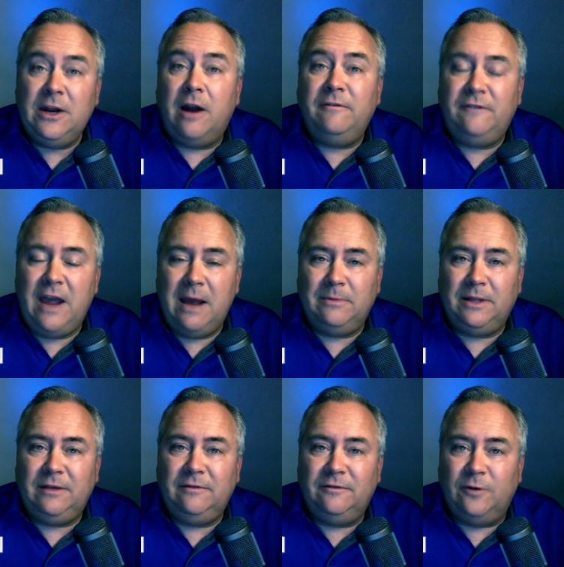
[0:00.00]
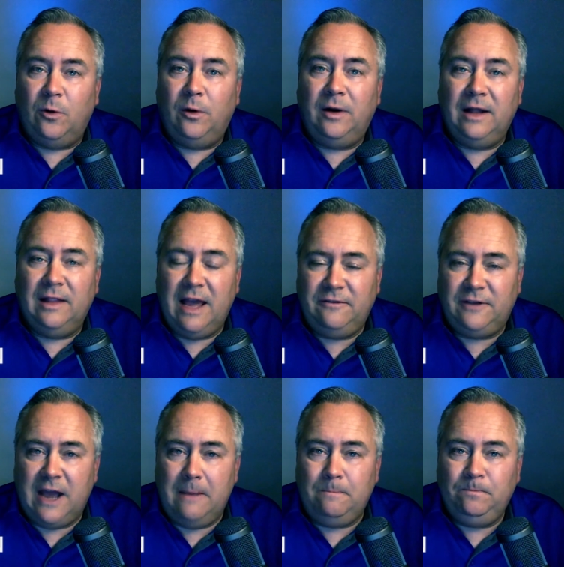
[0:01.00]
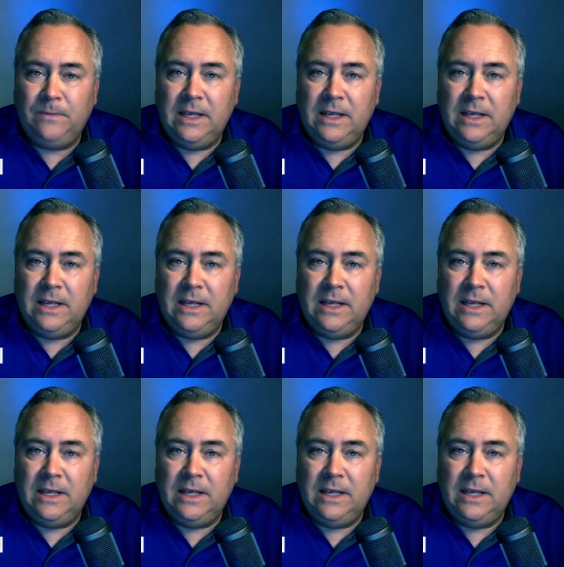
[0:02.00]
our family for a lifetime.